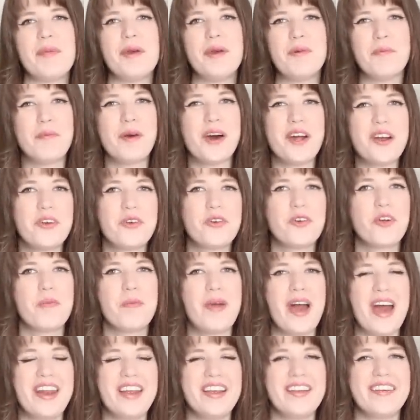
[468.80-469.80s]
a bit
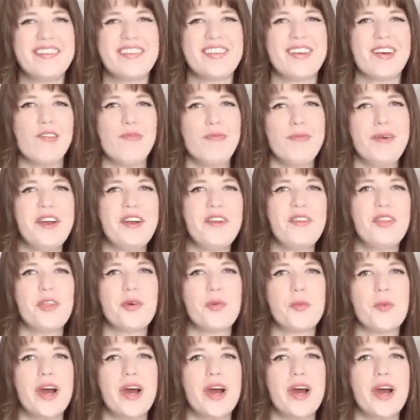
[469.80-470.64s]
monochromatic. So I paired the